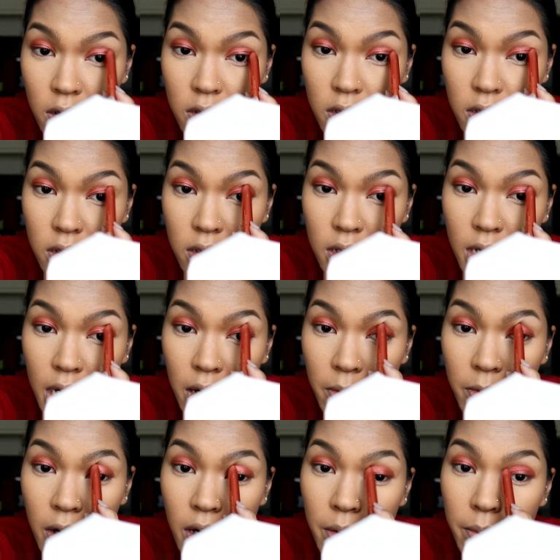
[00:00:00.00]
Just now I'm
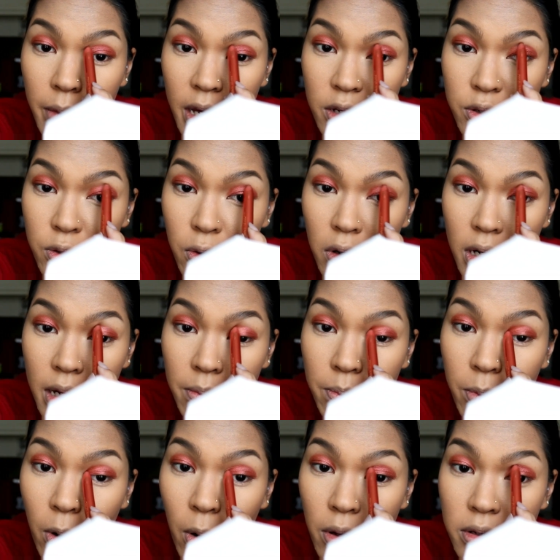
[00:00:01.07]
gonna make sure that
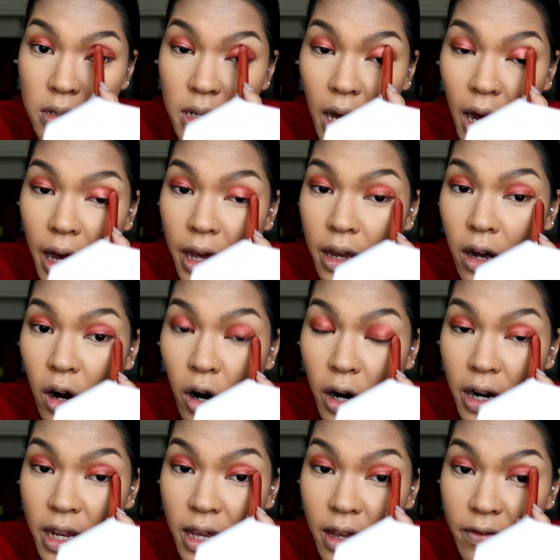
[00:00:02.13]
both sides are
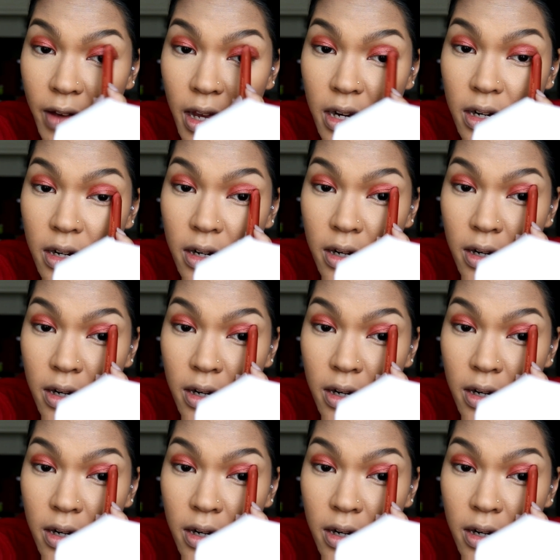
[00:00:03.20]
even.